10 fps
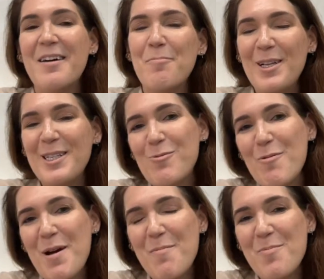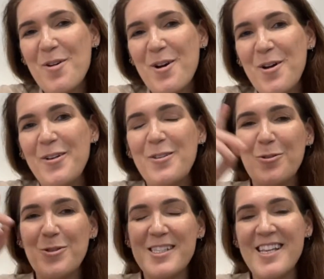Please remember
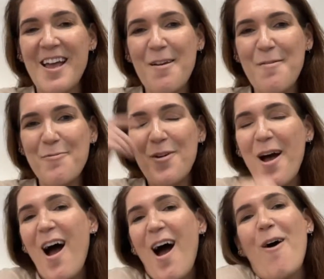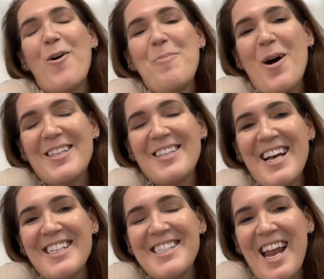to save our
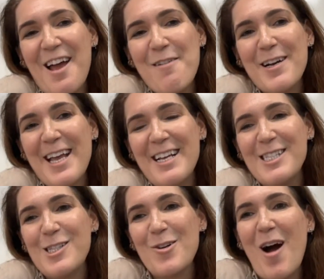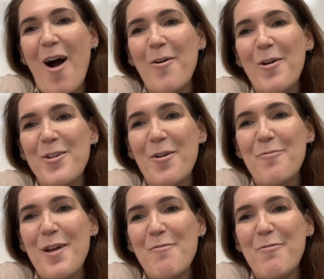podcast, SalivaCast, to your
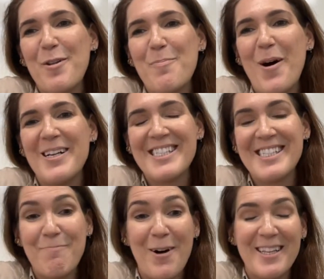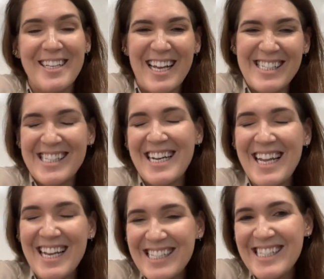favorite podcast
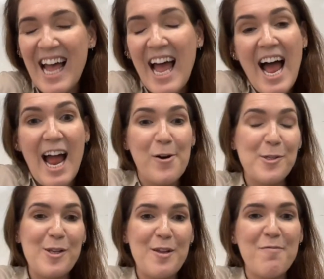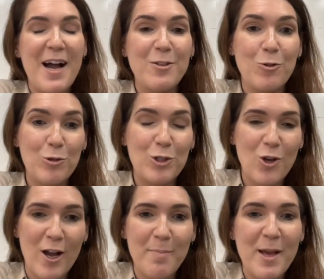list. I also invite you to
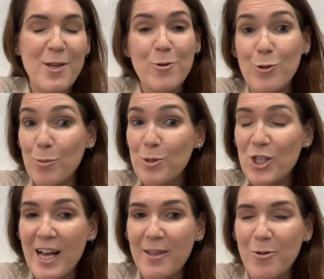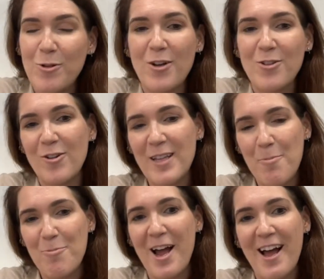join my YouTube channel, Dr.
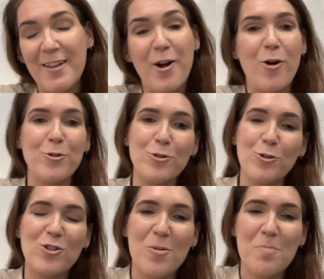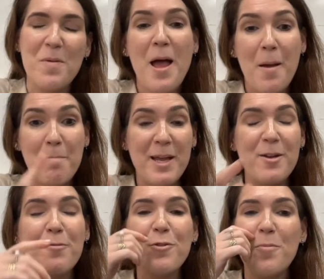Deborah Heller on YouTube. Many
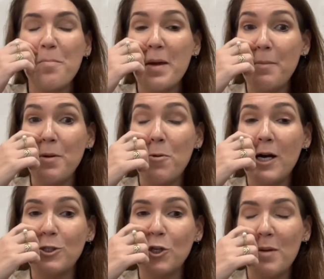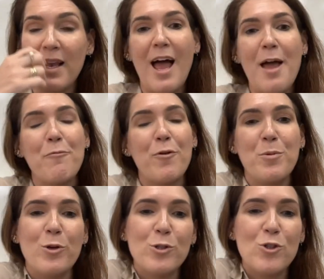of you may be watching me live from
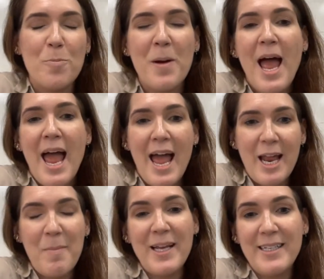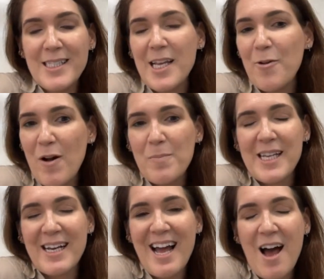YouTube and my Instagram's
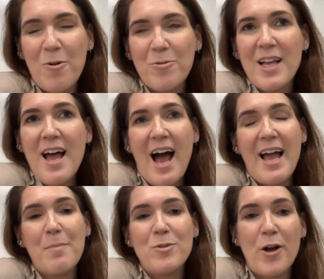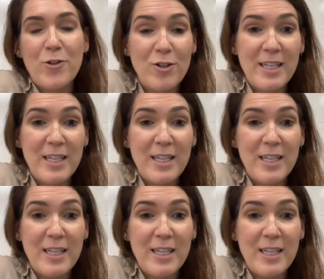account. I am Dr.